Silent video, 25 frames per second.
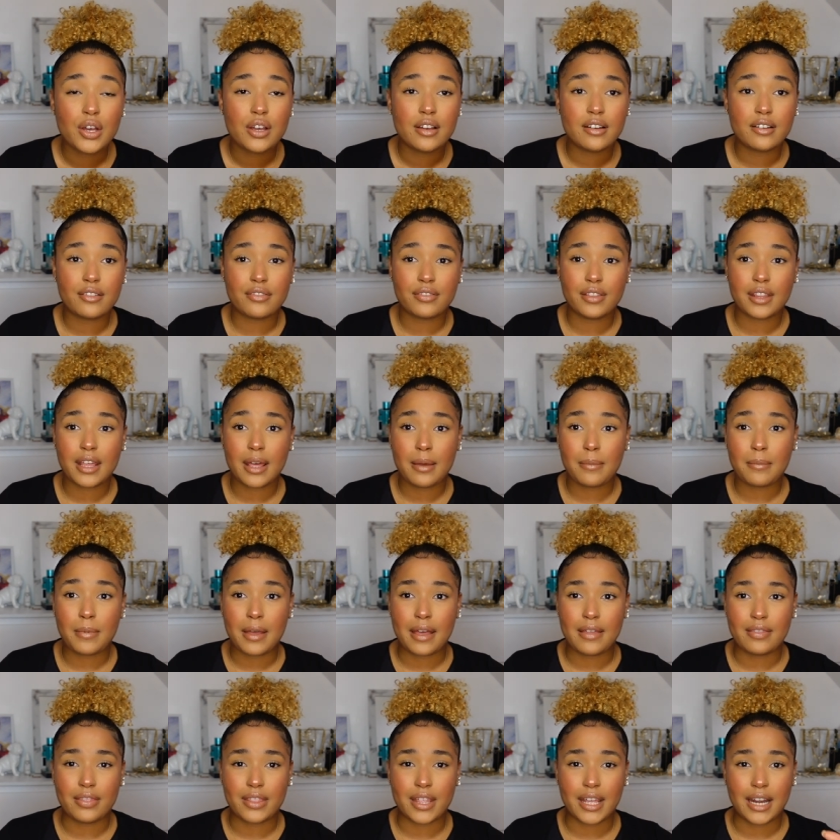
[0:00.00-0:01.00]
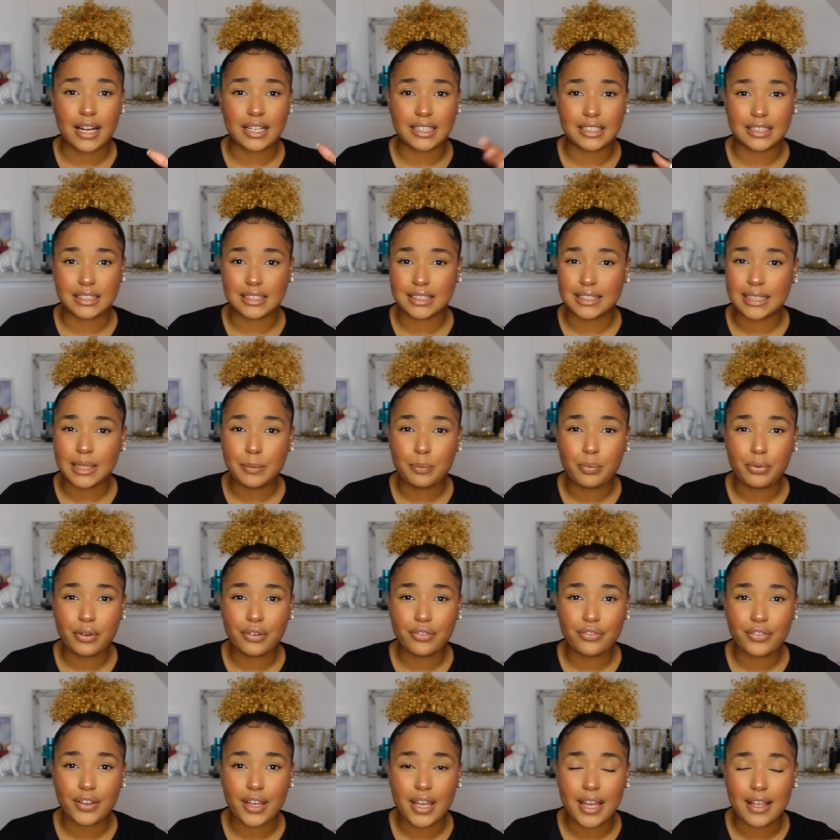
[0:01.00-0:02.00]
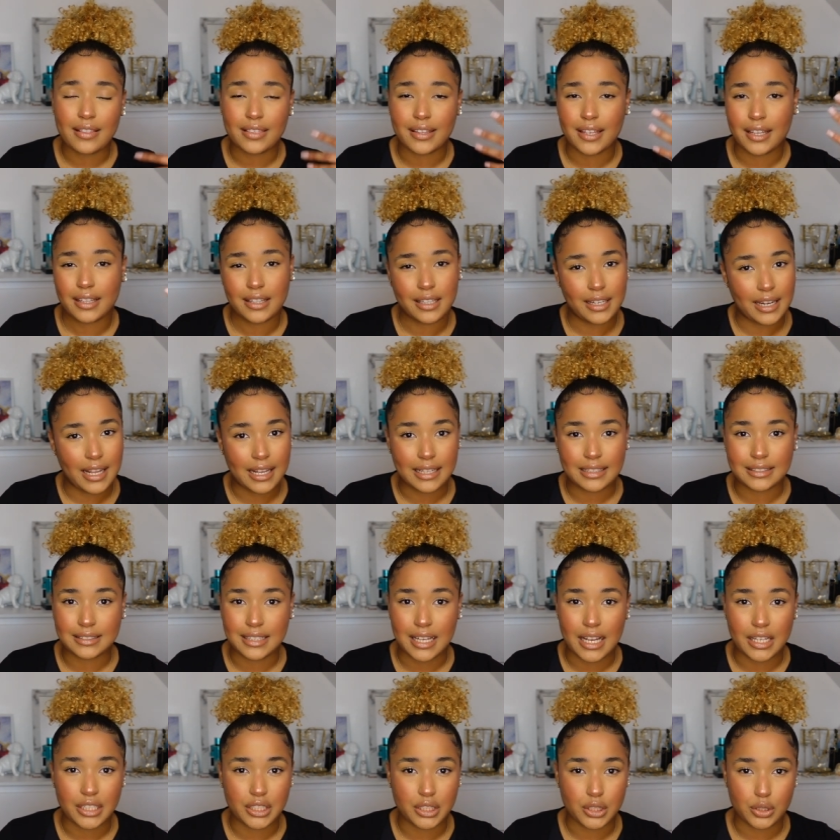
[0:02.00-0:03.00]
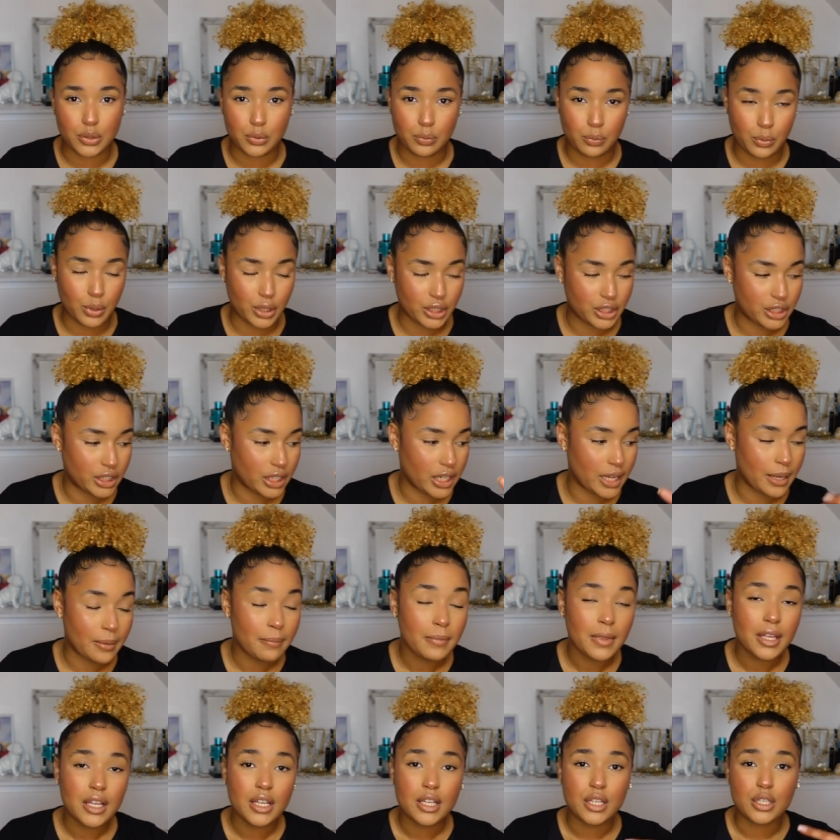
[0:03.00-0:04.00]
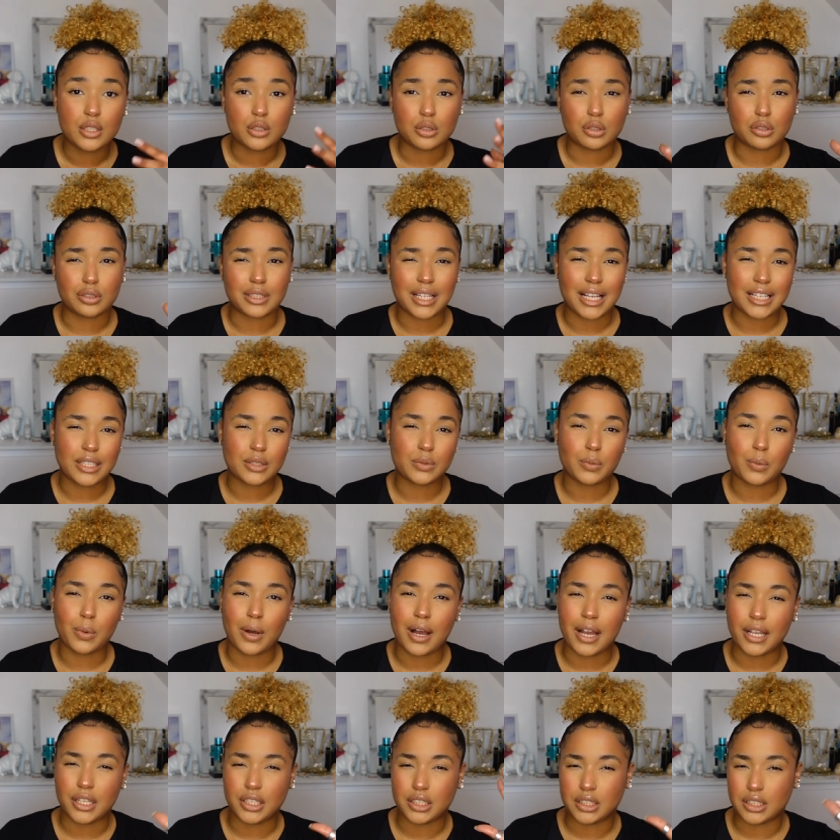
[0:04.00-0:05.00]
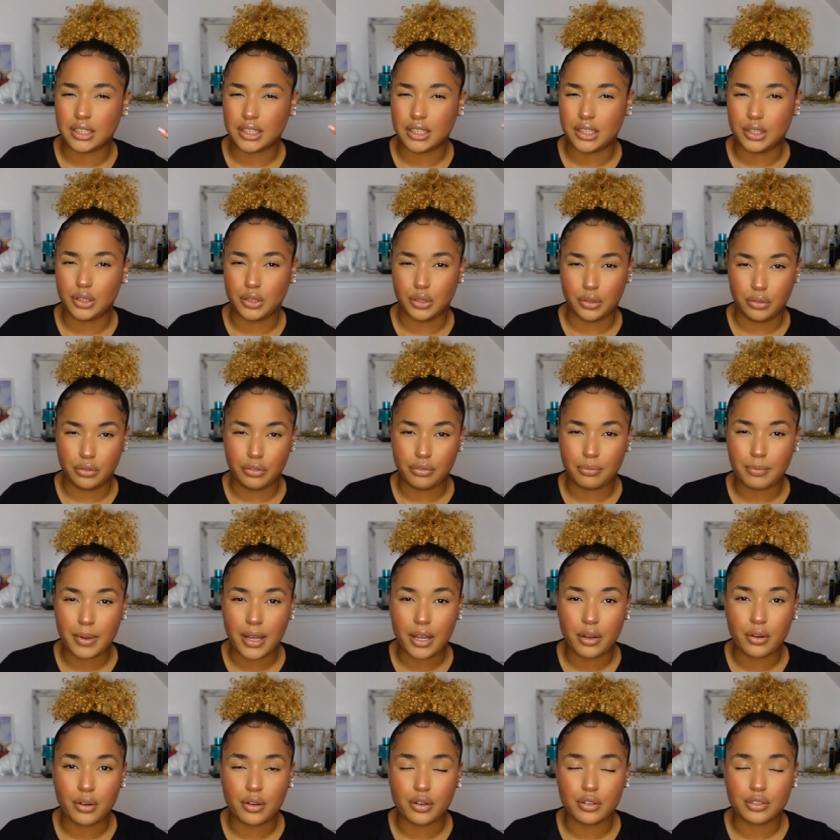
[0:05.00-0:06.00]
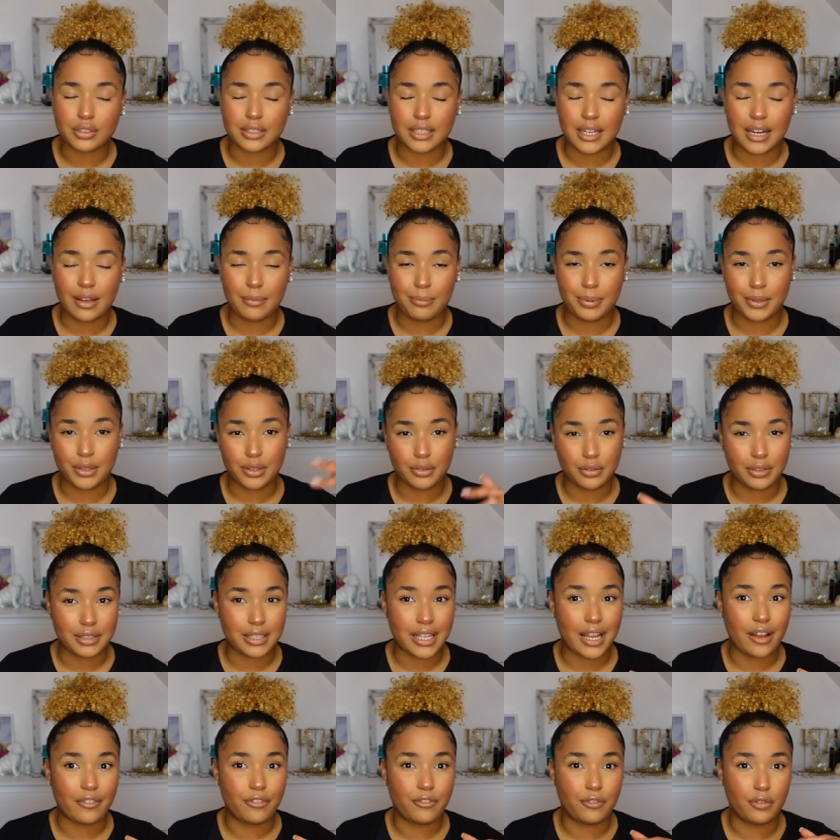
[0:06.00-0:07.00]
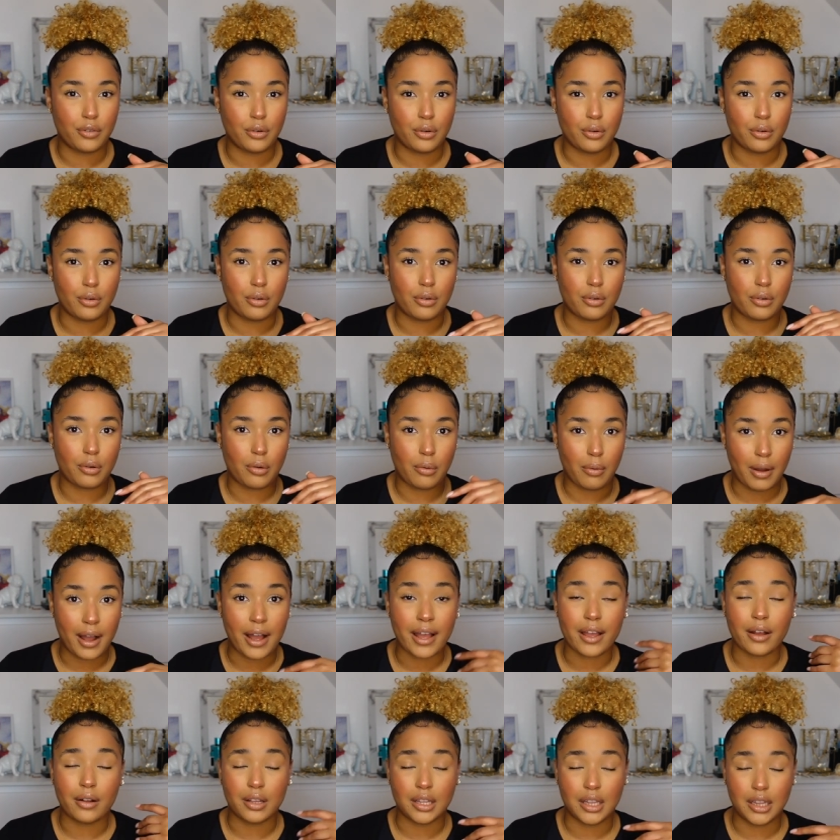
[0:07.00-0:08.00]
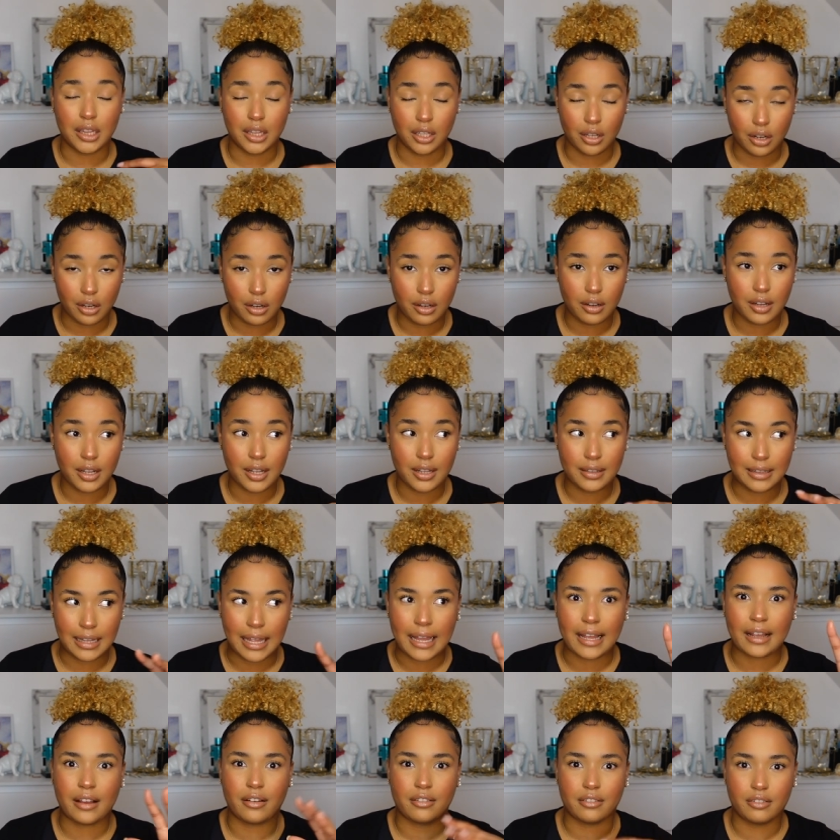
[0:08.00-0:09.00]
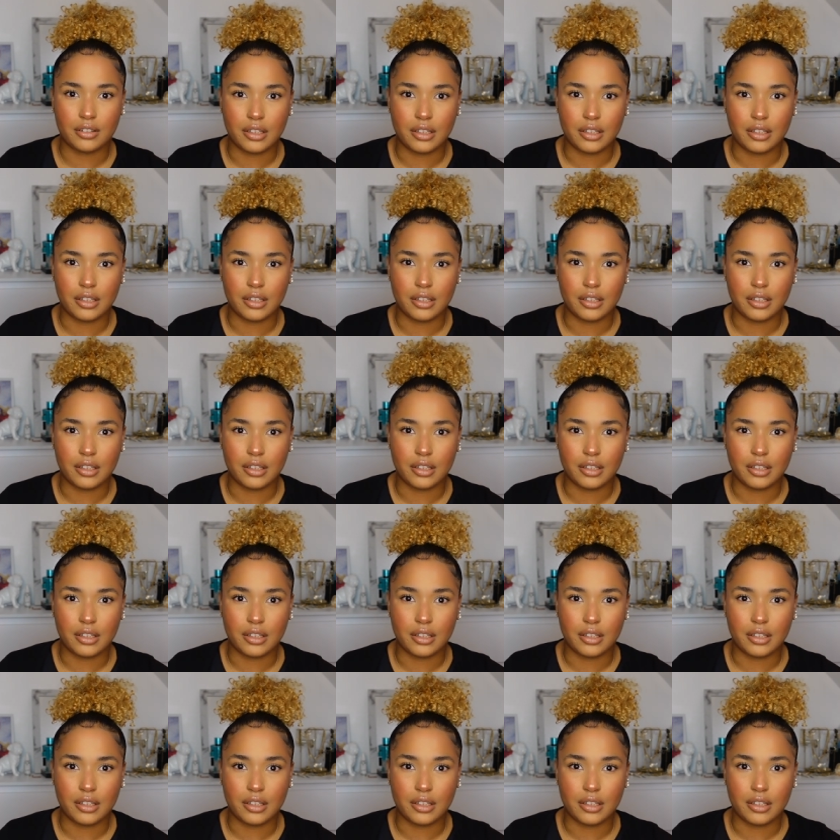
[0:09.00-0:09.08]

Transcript: of them, and then I just sleep with it, and then the next day I just wash it. So that's what I usually do with my oils, and I've been doing that for quite a lot, like